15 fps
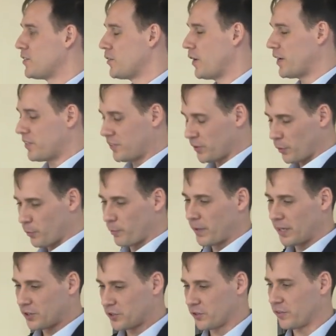So I still
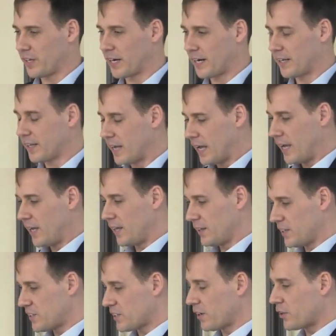make sure that I at
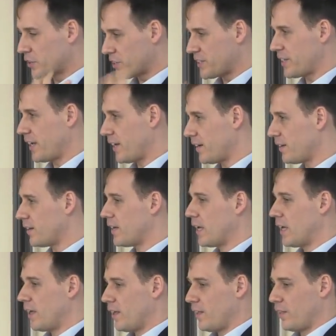least understand
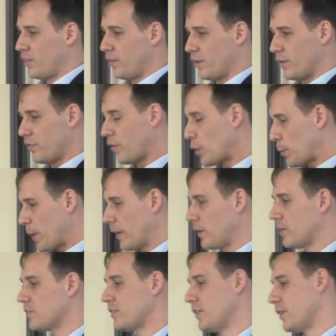the
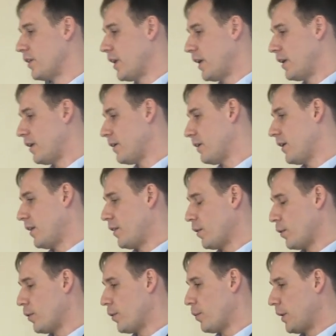fundamentals and, and,
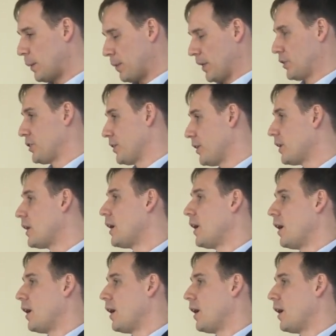and the big picture.